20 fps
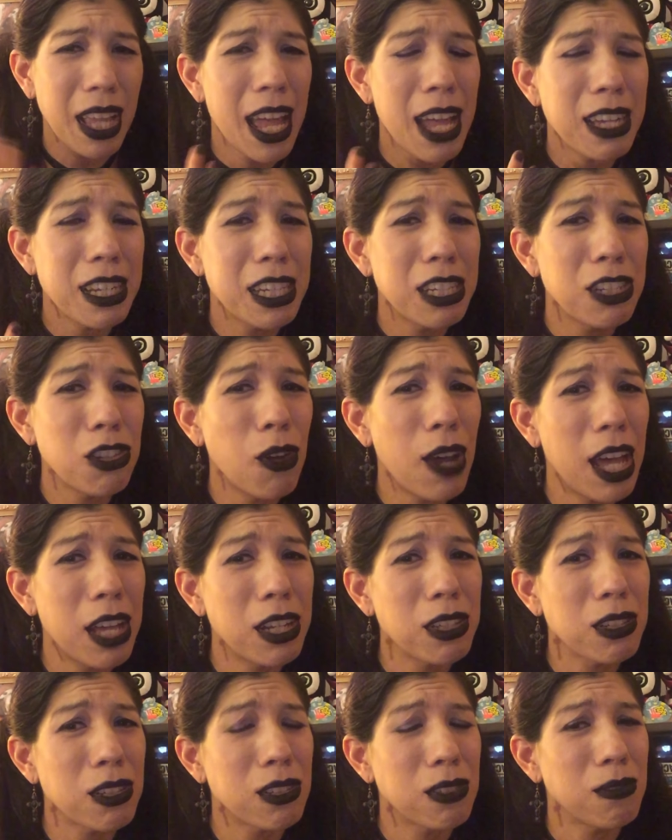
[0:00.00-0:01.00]
I didn't know how
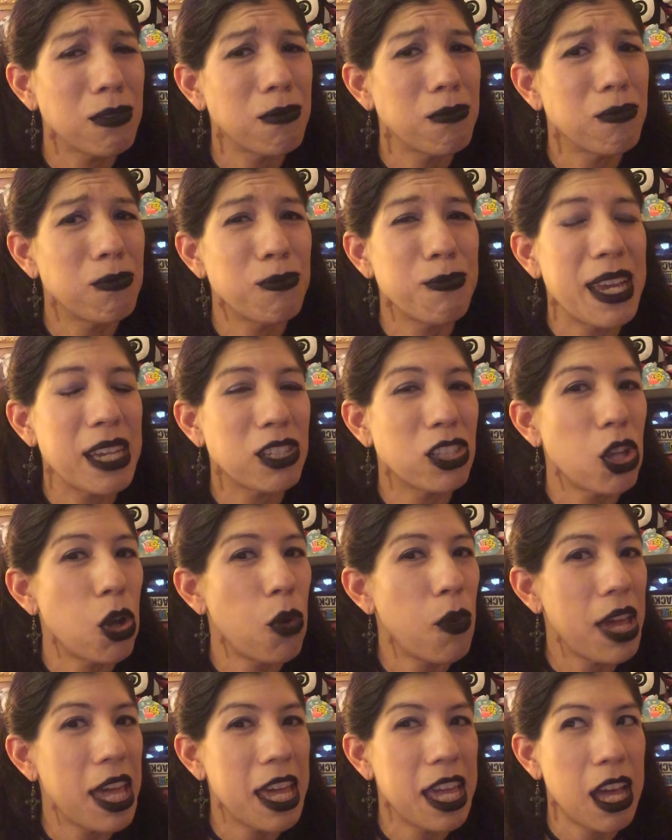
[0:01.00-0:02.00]
to make
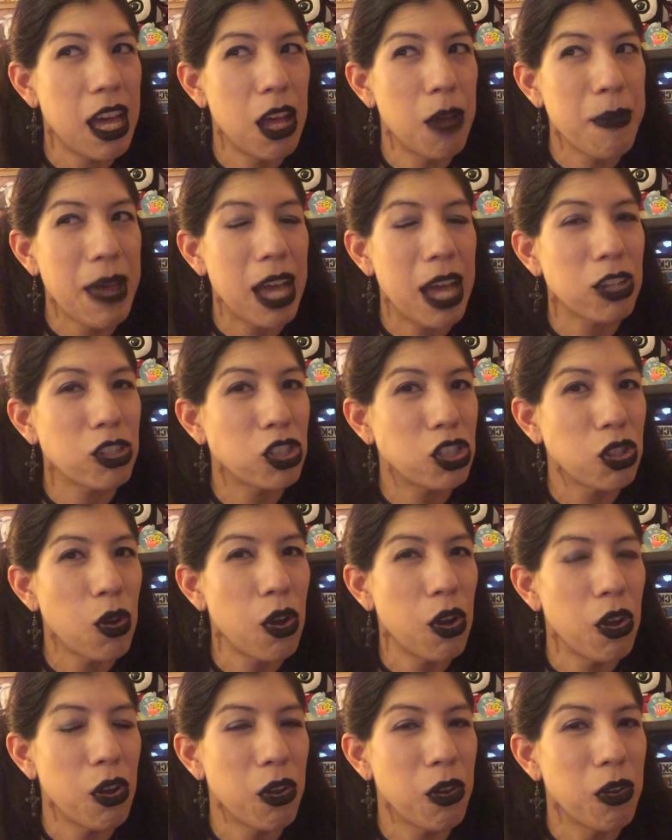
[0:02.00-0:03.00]
a
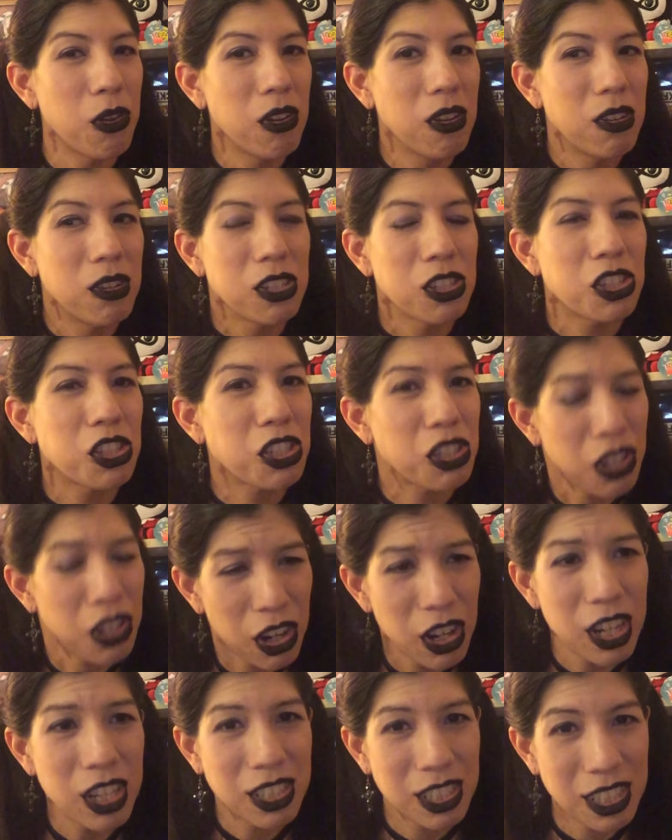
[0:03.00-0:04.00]
actual
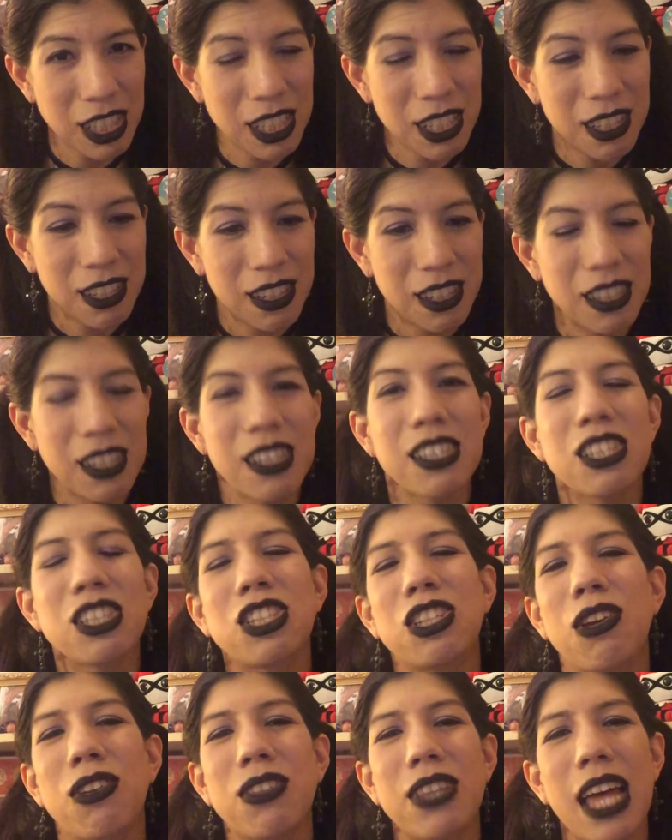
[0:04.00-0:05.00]
skirt,
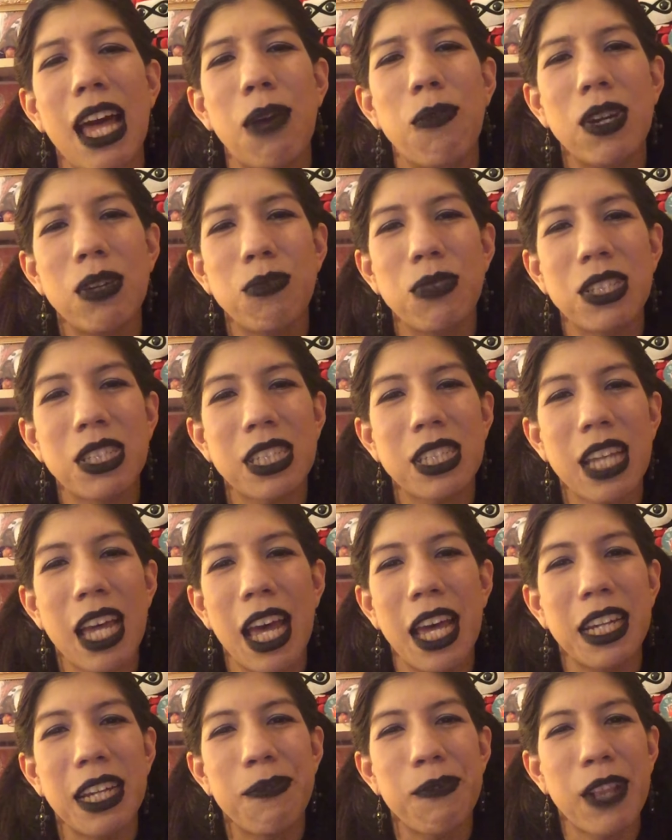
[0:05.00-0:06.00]
so that one was
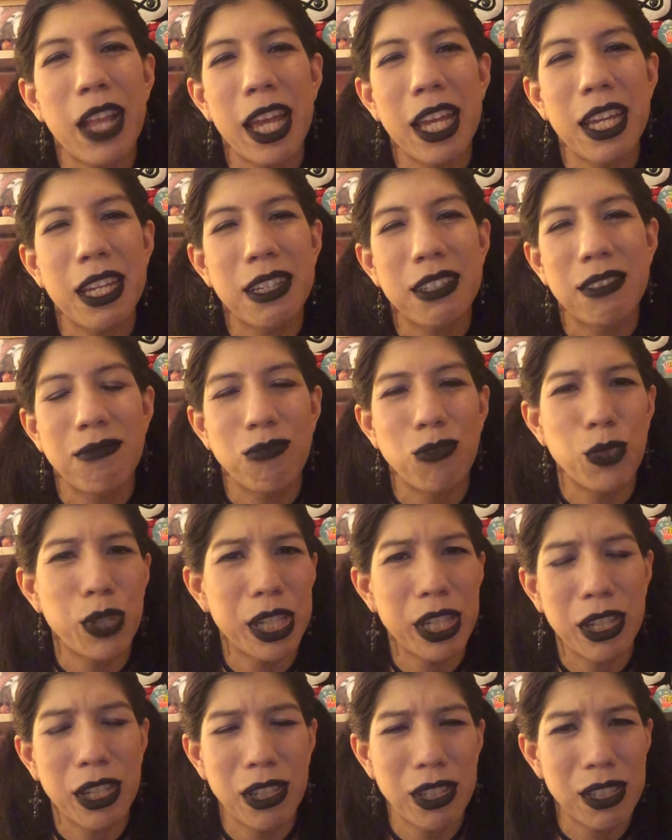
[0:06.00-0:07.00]
kind of like
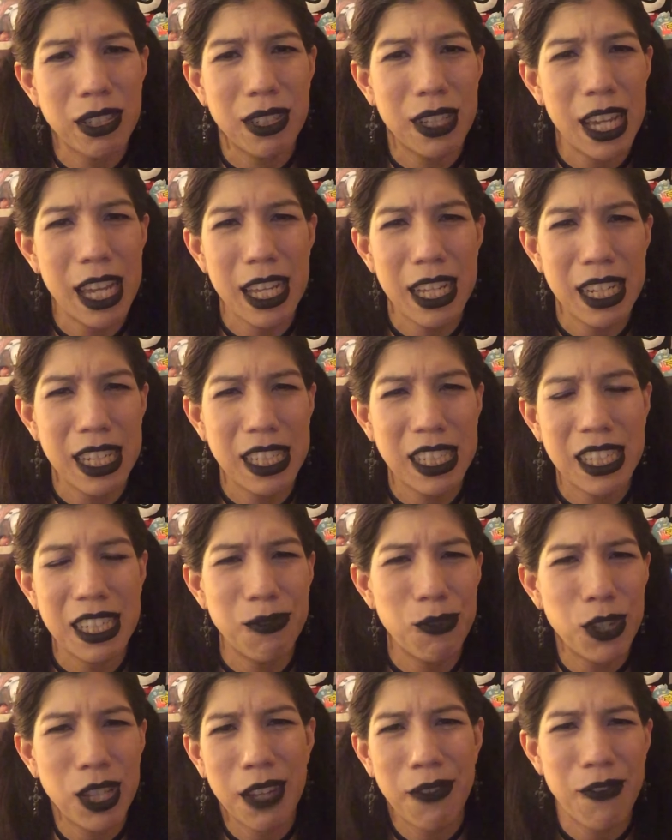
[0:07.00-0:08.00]
weird and it
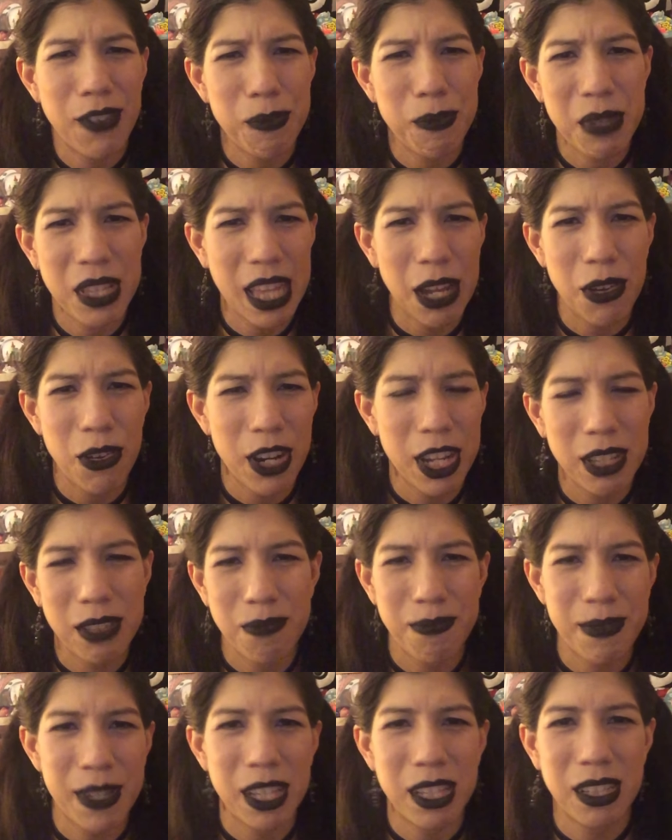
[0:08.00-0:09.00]
didn't really fit me that great.
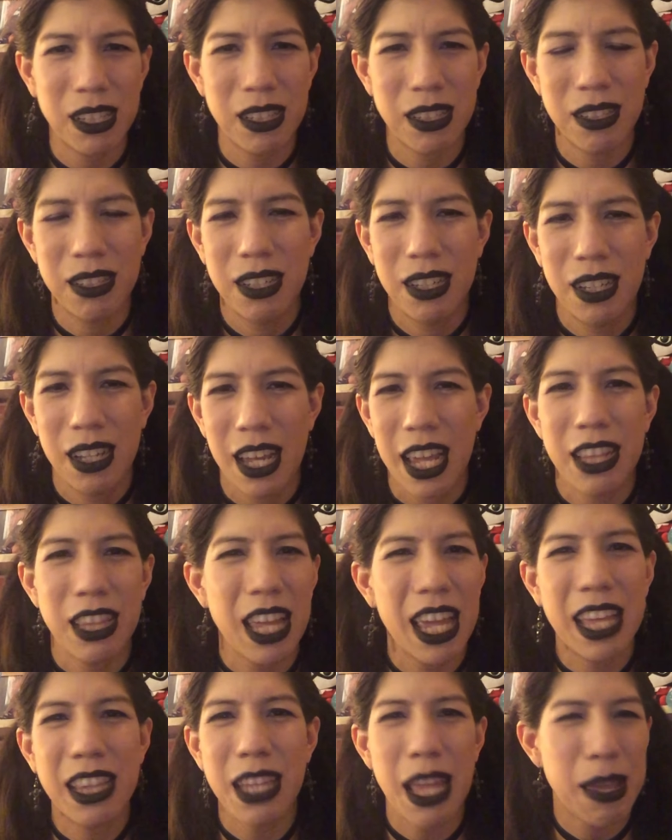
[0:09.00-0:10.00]
But
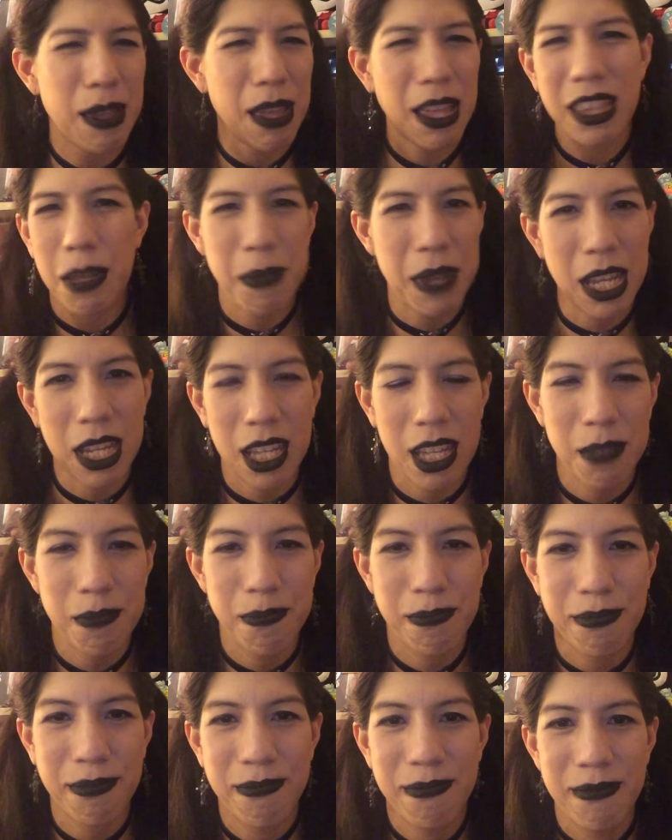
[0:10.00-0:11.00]
and the makeup,
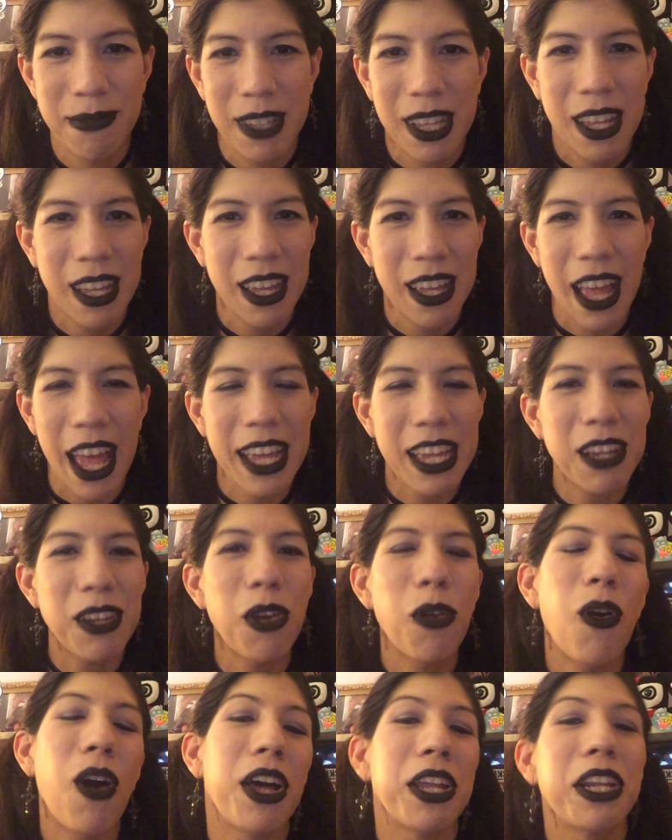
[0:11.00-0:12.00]
I can
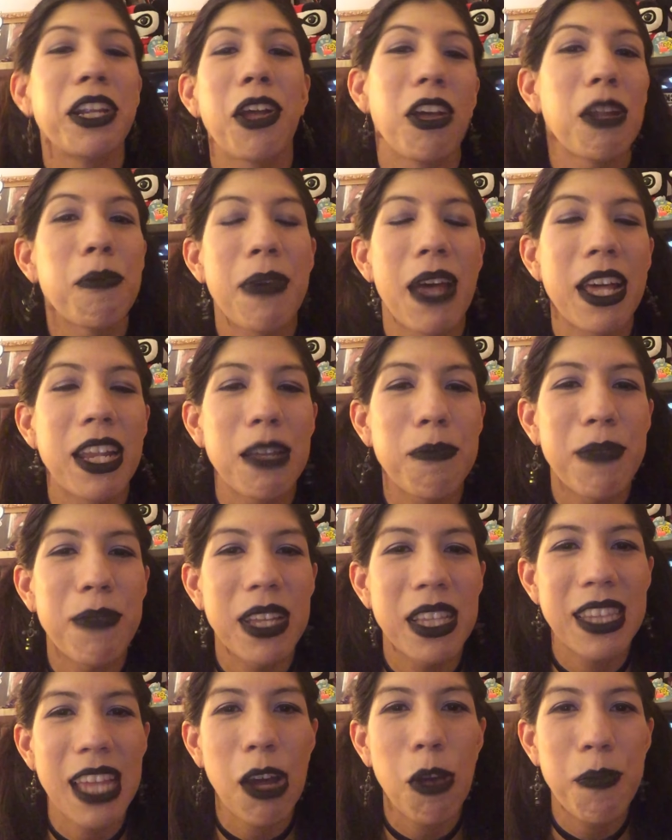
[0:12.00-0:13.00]
go on and on about it,
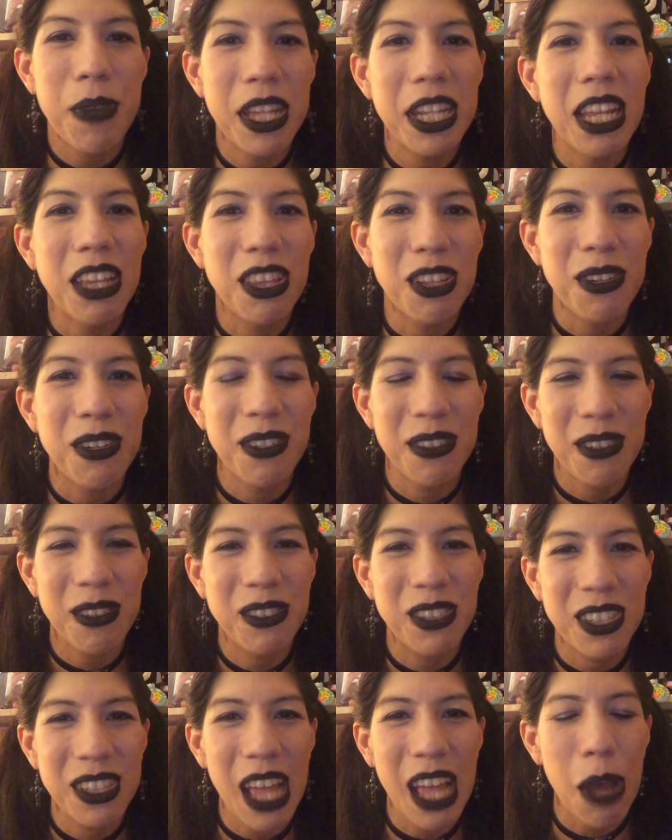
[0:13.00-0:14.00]
but that would be
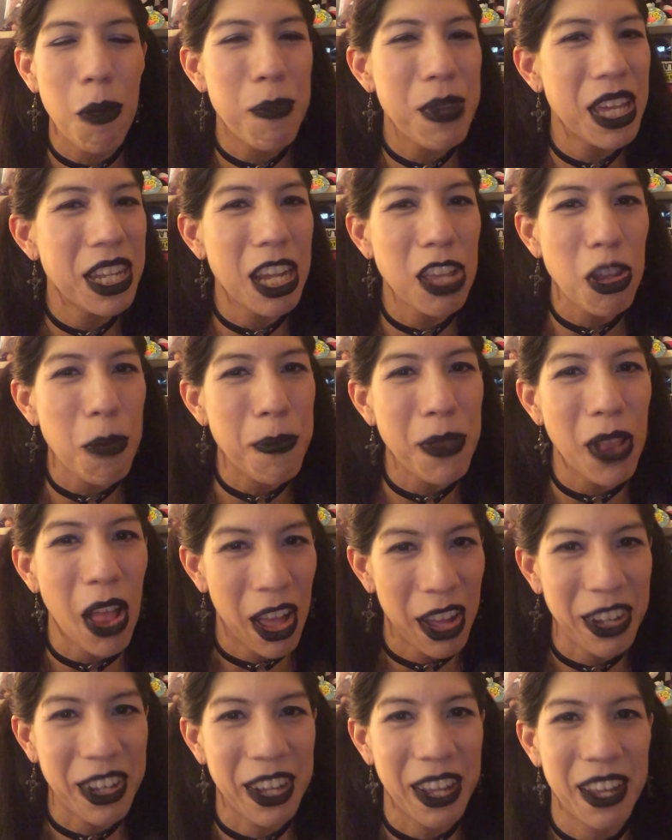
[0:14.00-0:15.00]
another
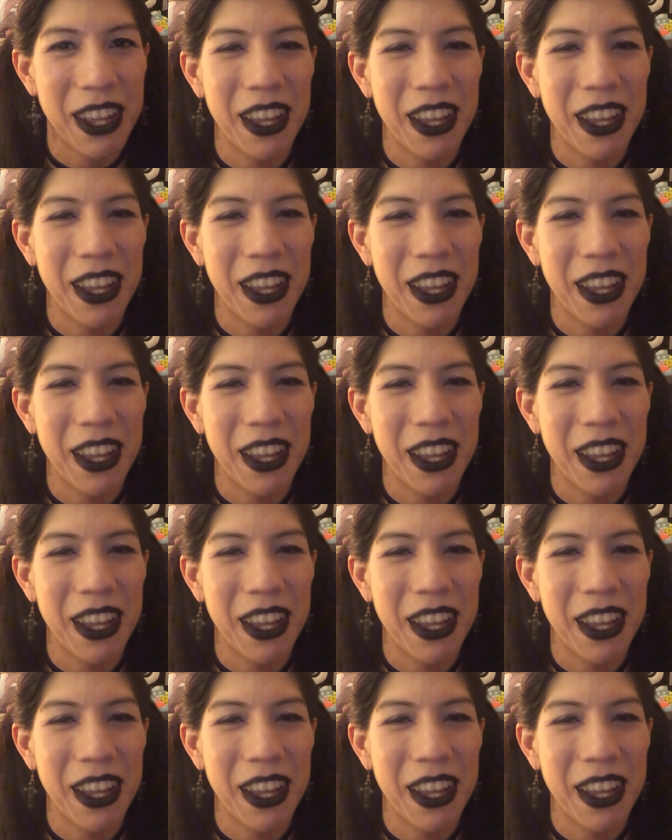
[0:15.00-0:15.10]
vlog.